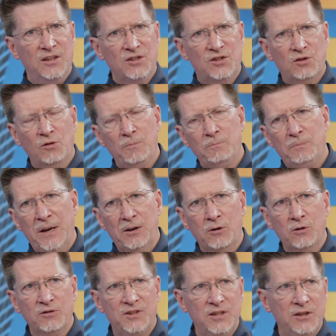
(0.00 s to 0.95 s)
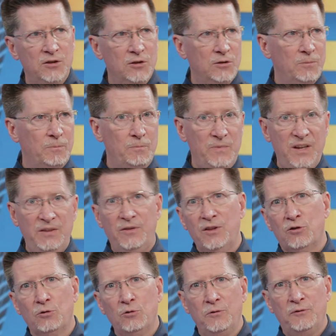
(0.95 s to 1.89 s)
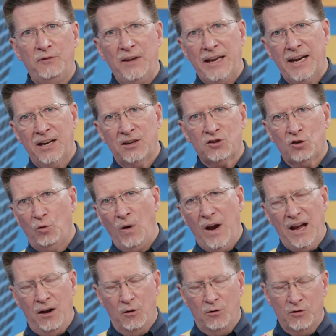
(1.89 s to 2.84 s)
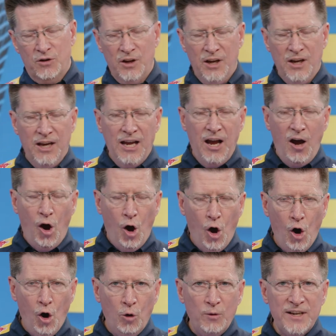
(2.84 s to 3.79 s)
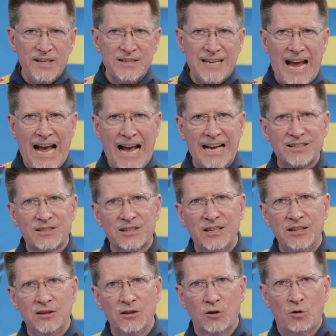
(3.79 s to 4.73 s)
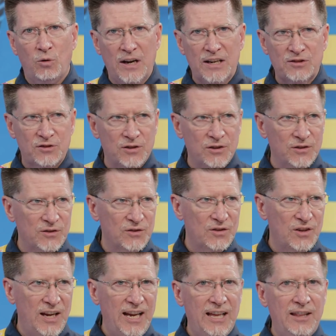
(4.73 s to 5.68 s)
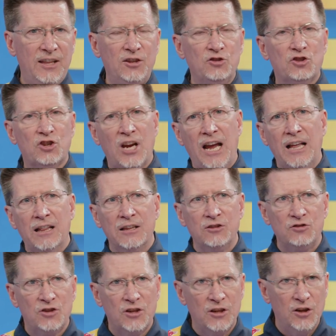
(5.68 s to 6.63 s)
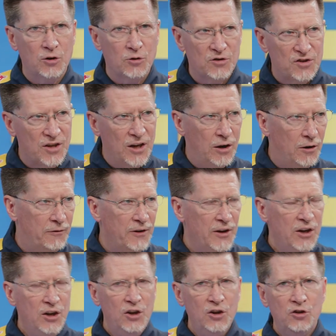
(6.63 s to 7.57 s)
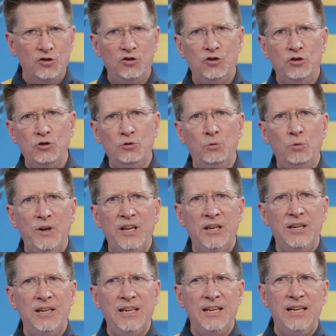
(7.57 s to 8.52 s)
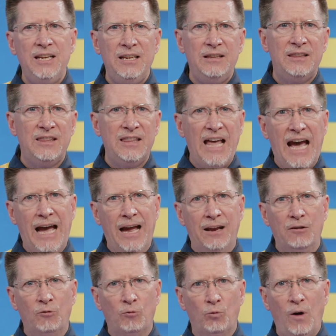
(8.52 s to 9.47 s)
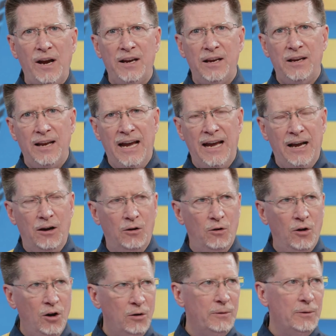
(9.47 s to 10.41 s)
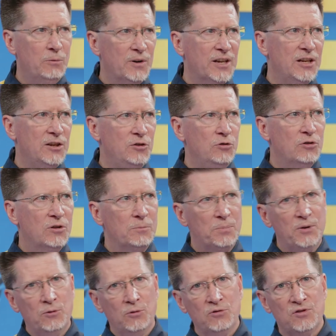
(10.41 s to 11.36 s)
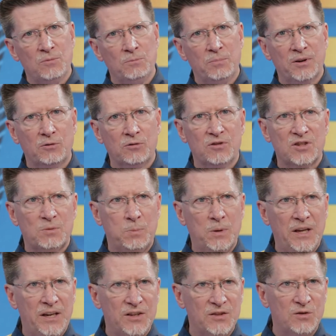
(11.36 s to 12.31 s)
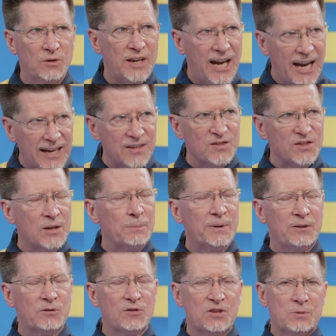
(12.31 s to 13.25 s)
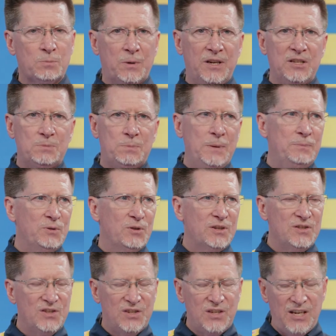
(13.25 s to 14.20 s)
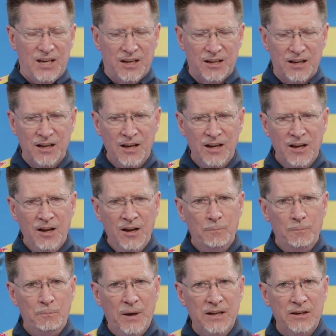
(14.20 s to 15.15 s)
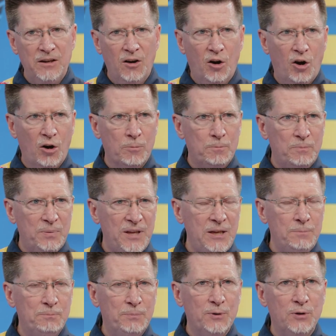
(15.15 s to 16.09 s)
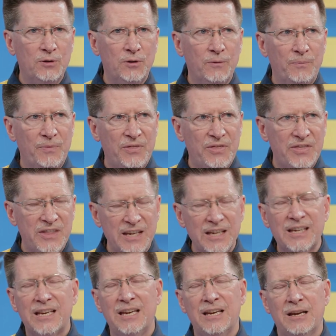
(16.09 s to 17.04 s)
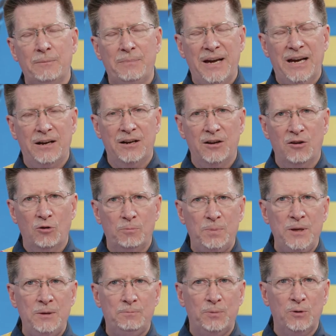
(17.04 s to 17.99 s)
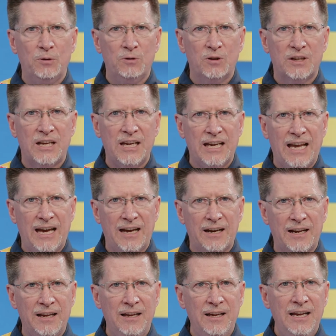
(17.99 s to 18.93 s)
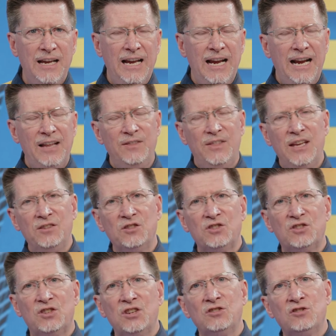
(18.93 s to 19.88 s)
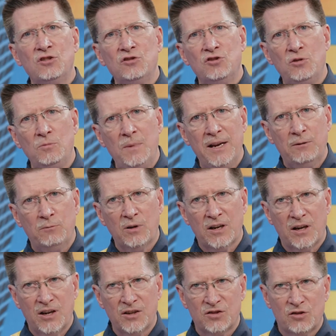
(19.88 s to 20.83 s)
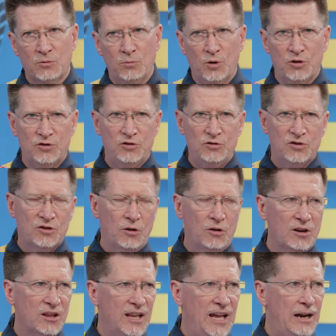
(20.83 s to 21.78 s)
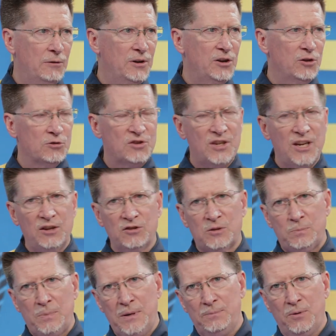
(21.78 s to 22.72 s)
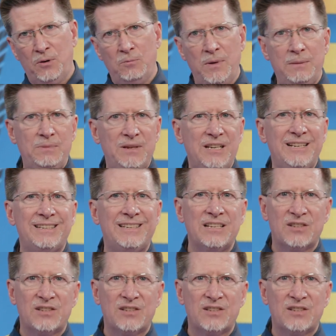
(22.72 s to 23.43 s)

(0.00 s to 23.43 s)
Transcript: Is there a better deal even through FedEx Ground? always asking the questions and then challenging yourself. Do we need that right now? Oh, we want to get new computers and bigger displays. Okay, I can see bigger displays, people can see it, but are people thinking about it? Are people looking at it? And then decisions you make with customers. You start allowing your salespeople maybe to